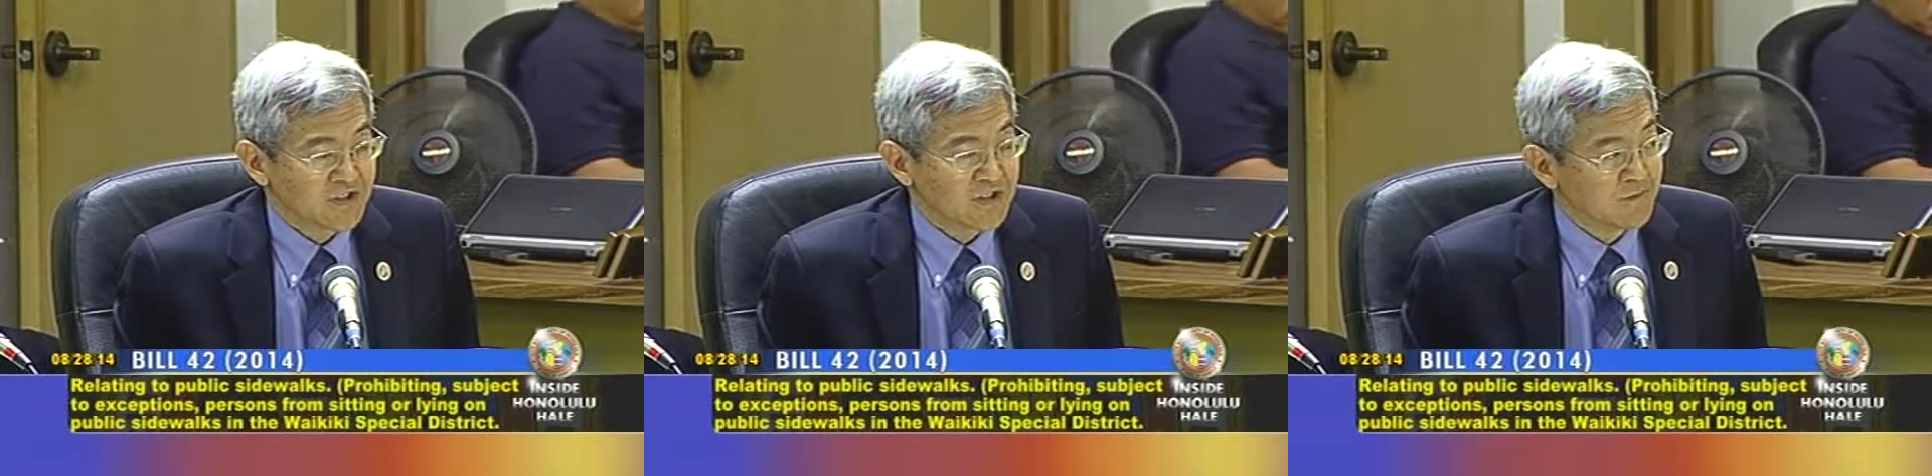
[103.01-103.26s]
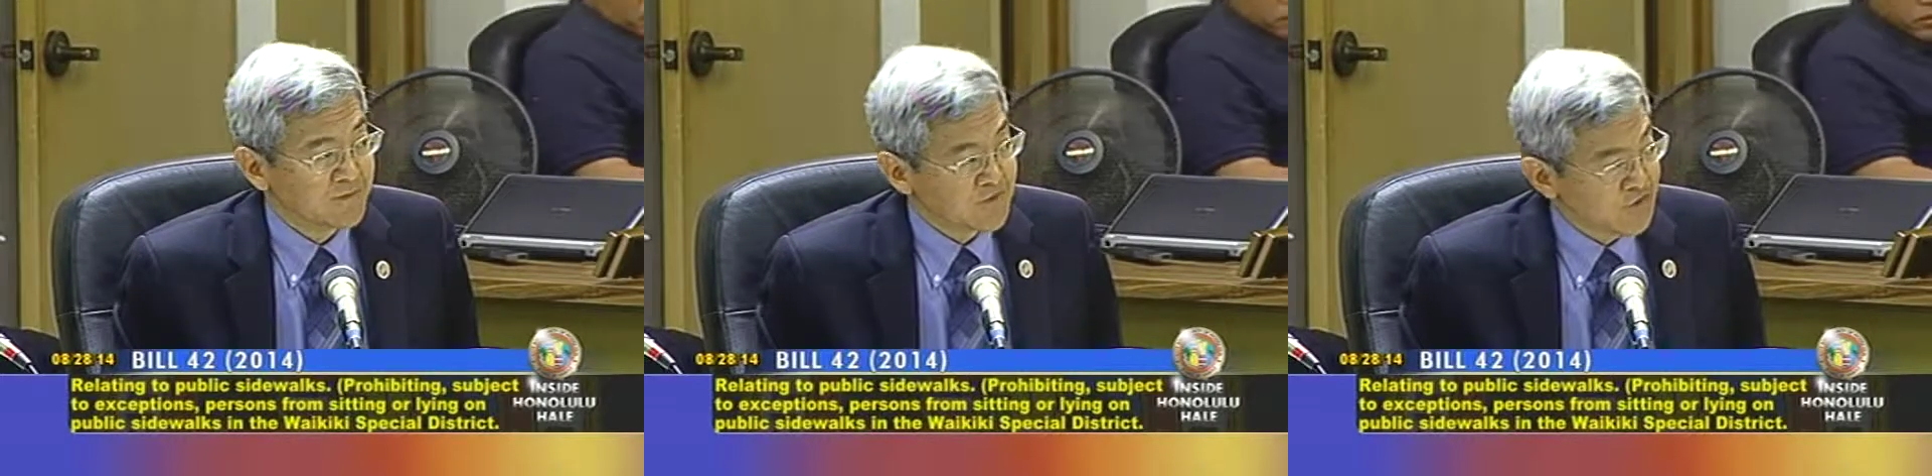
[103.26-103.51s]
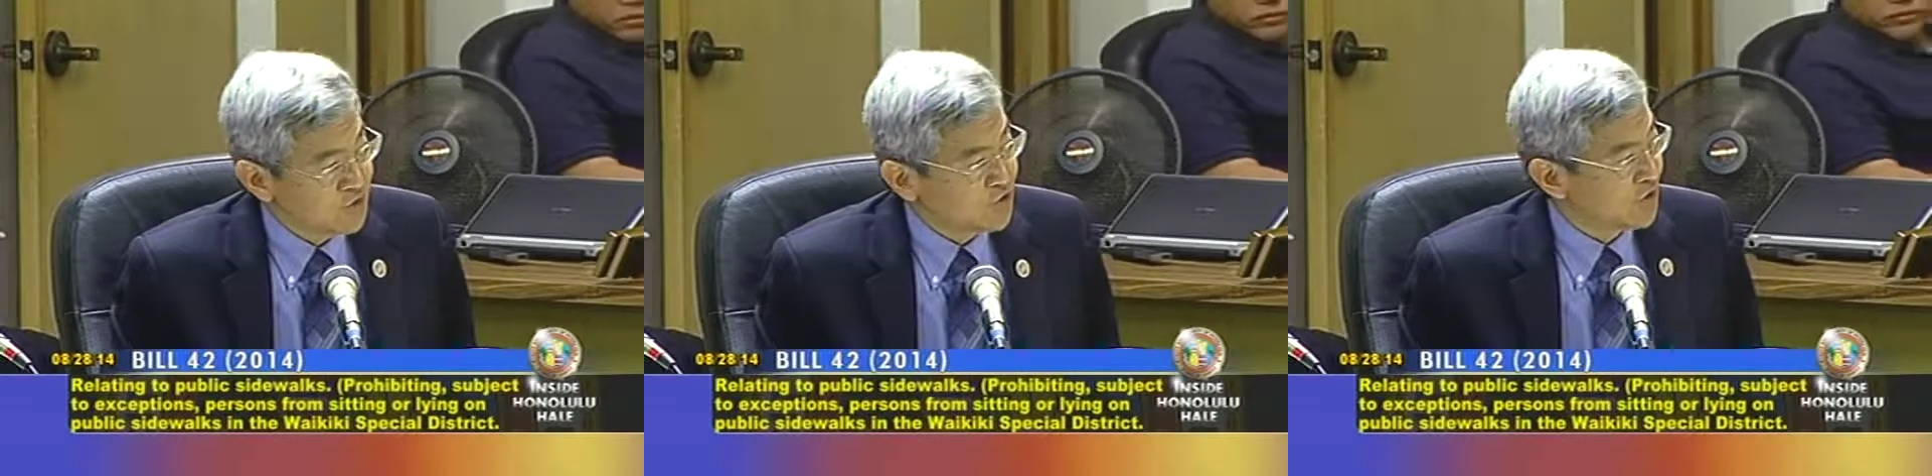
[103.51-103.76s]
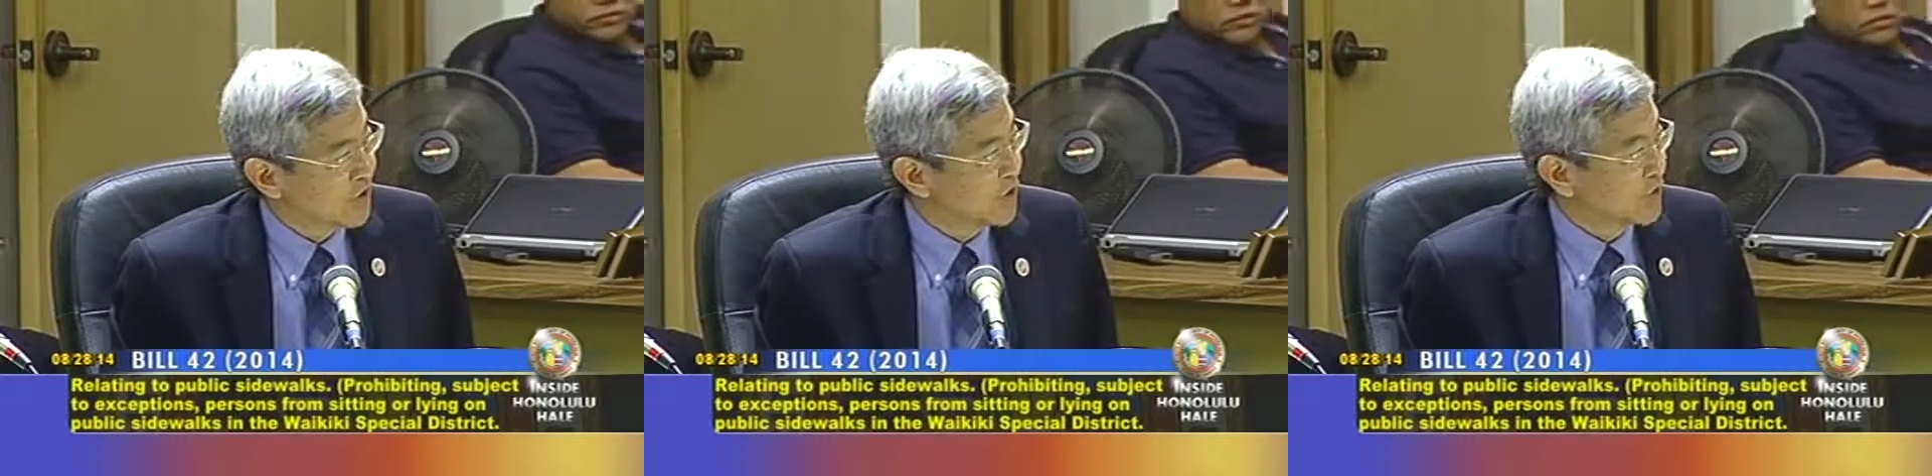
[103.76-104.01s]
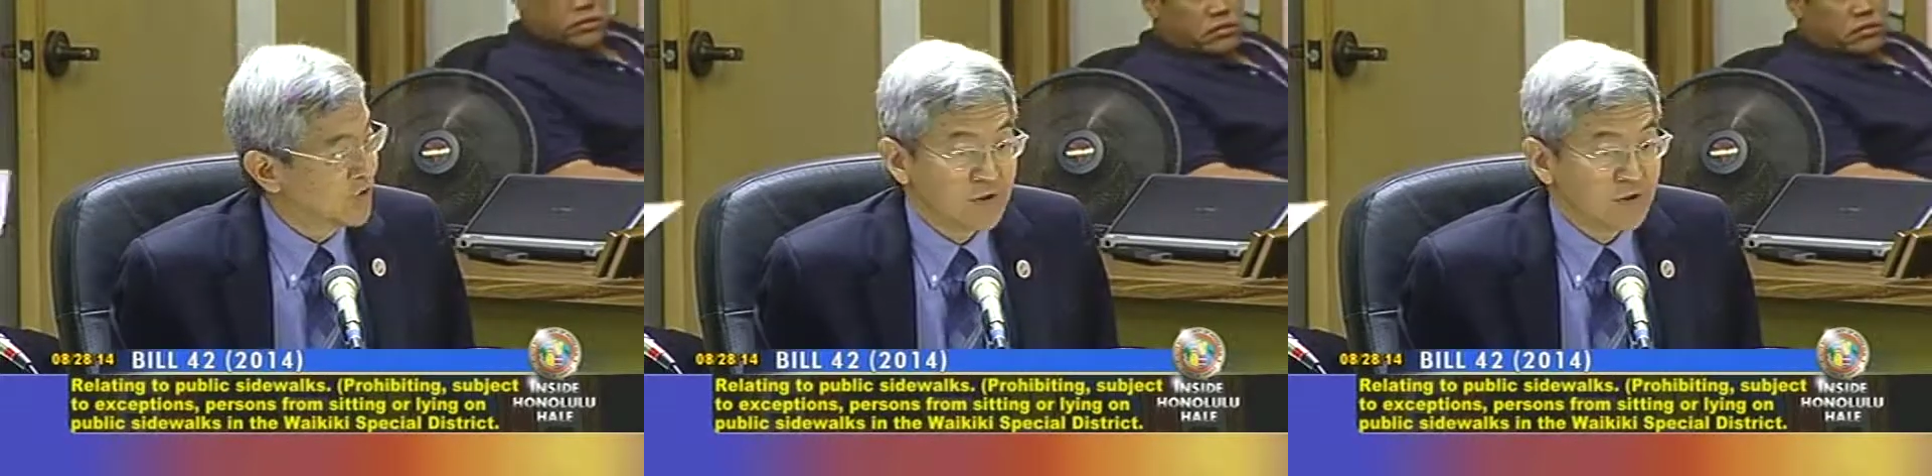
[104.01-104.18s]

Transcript: some future